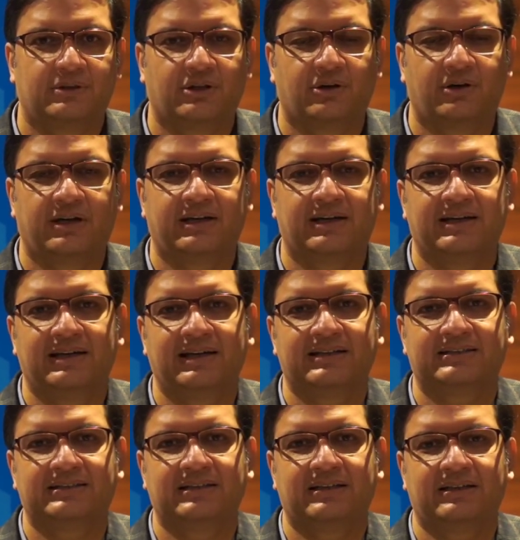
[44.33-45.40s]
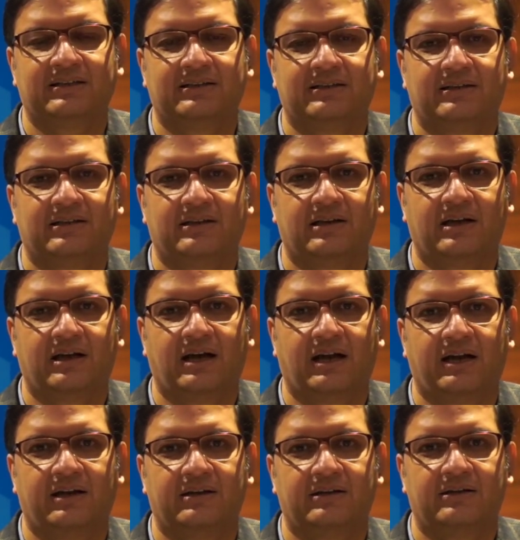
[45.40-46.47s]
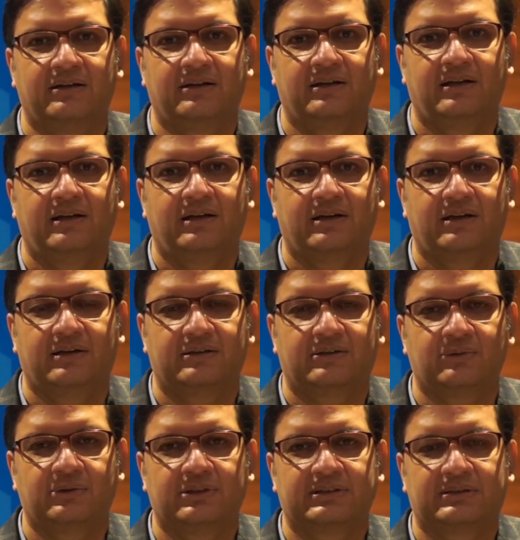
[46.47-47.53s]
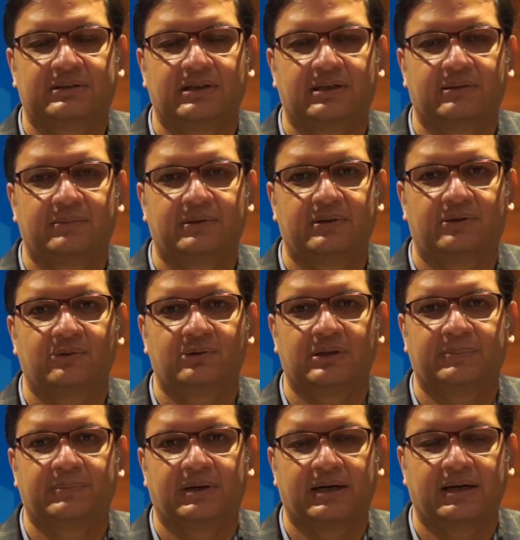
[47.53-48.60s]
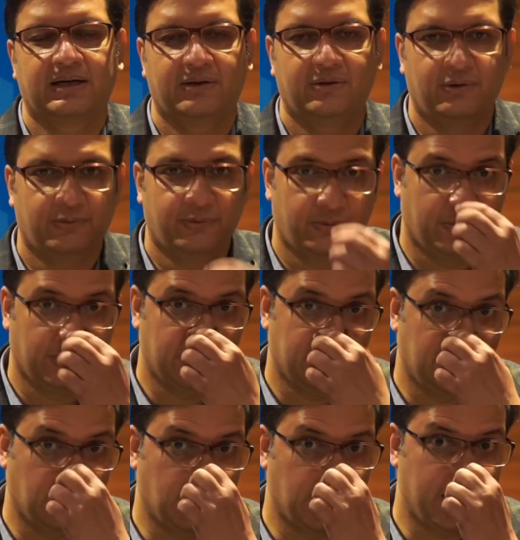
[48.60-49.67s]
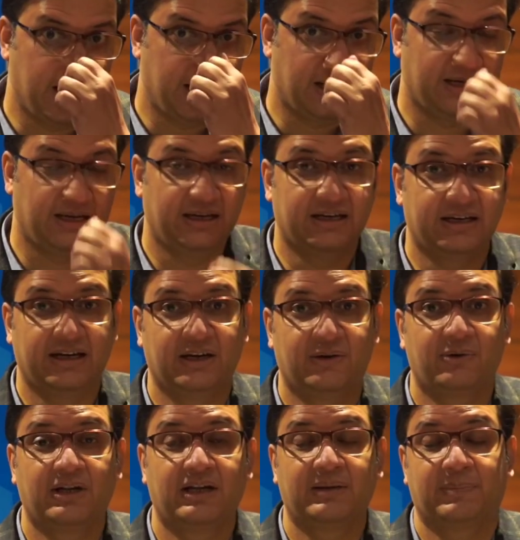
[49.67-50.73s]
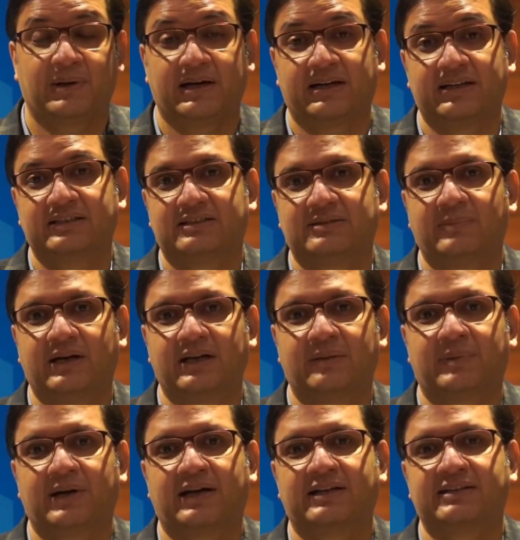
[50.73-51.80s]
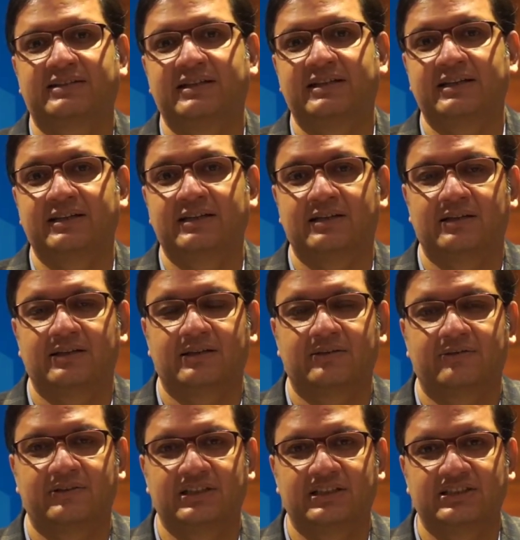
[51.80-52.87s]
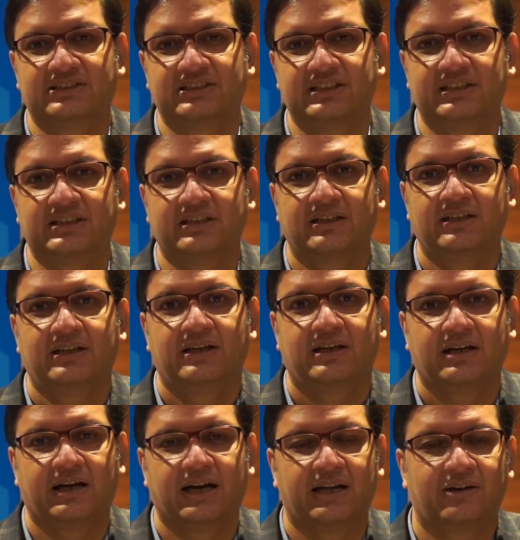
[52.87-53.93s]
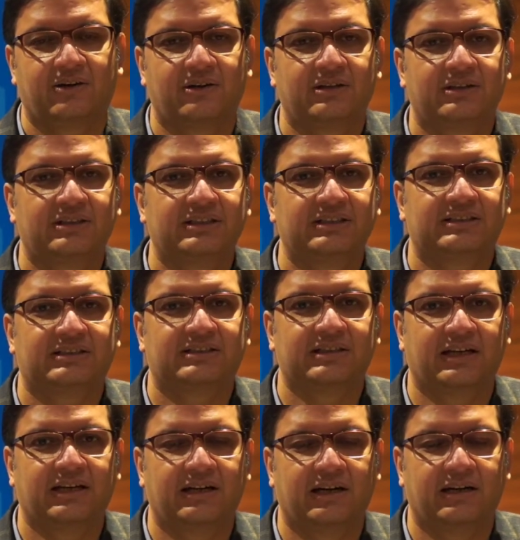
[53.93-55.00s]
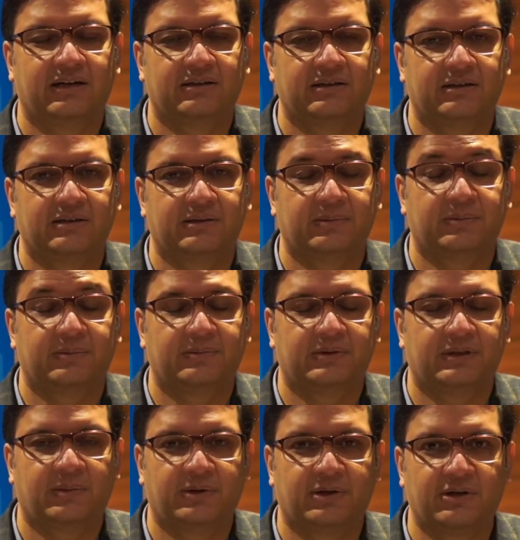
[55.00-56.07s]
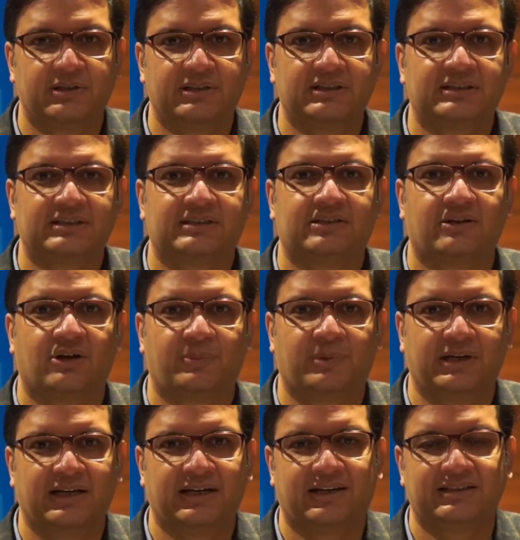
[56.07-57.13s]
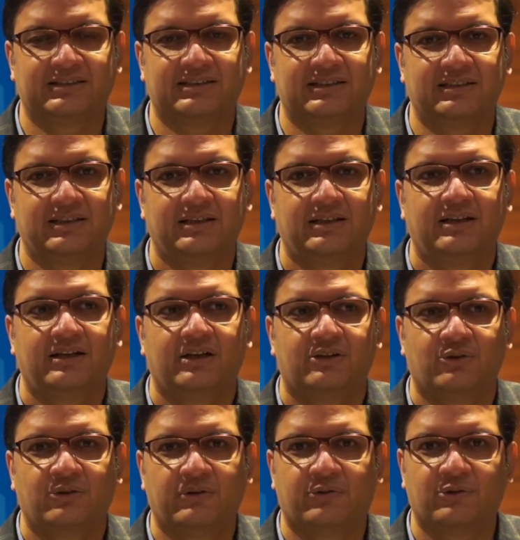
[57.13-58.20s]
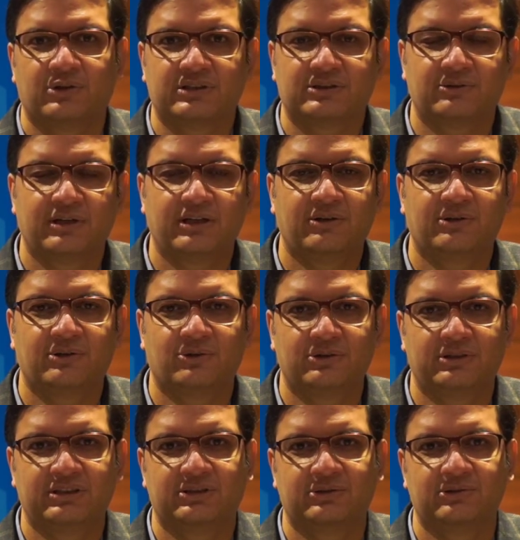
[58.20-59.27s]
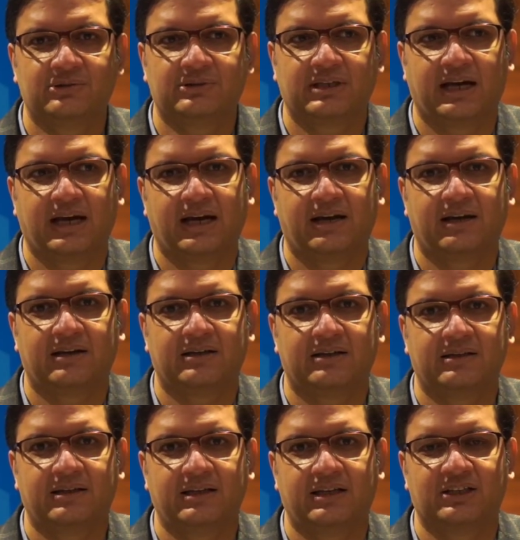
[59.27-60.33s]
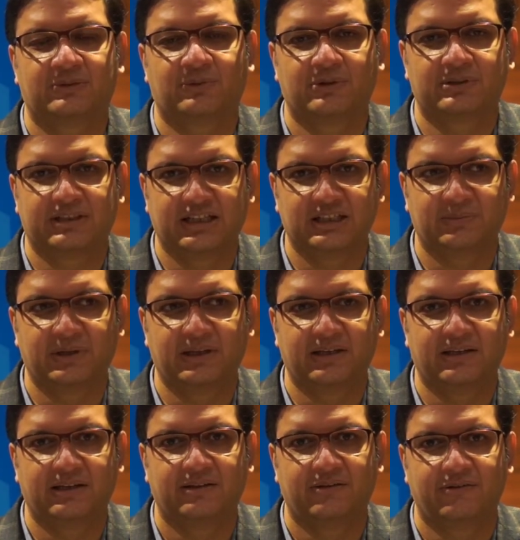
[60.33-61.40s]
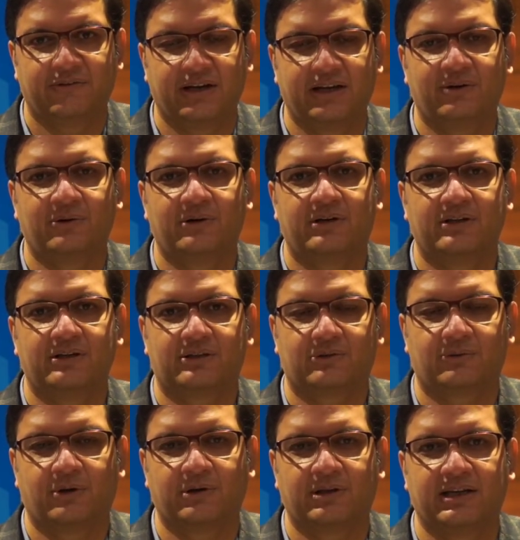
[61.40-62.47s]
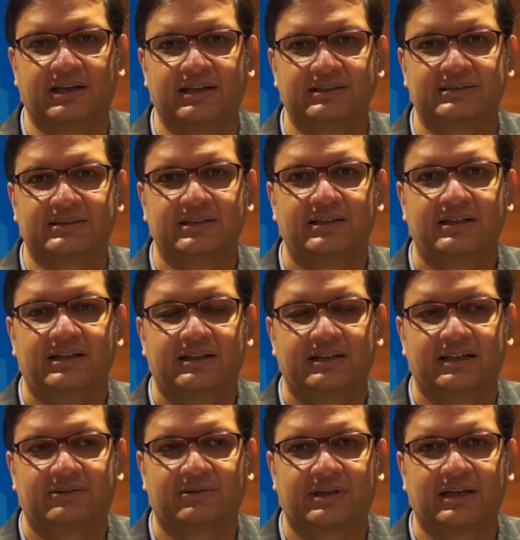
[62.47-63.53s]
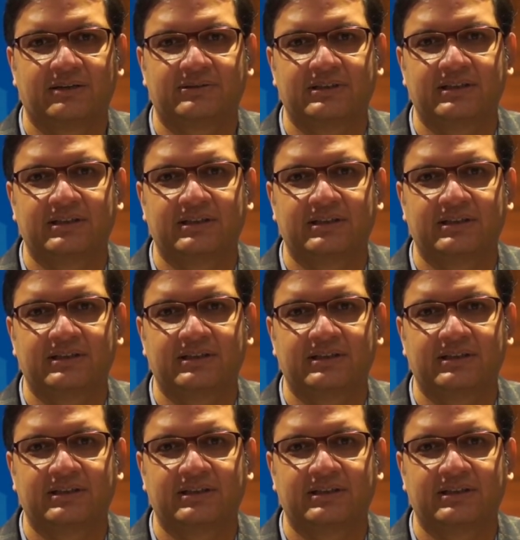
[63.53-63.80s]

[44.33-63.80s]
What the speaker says: theoretical lecture, and to the mark, you know, what is required in a day-to-day practice by a practicing physician, gynecologist, dermatologist, or pediatrician. So we focus only on those issues, and the response has been very good throughout the years. That's what I have